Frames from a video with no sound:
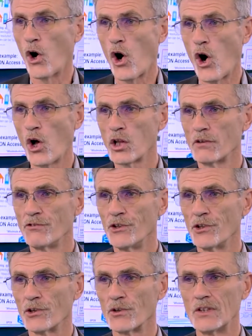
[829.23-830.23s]
all of
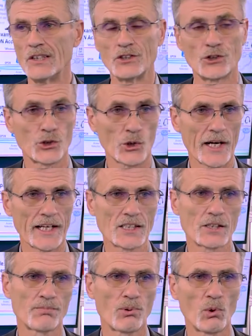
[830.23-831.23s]
your
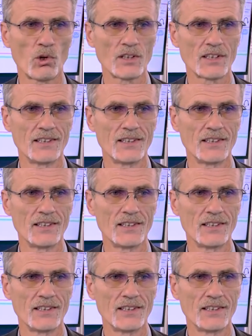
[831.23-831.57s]
transport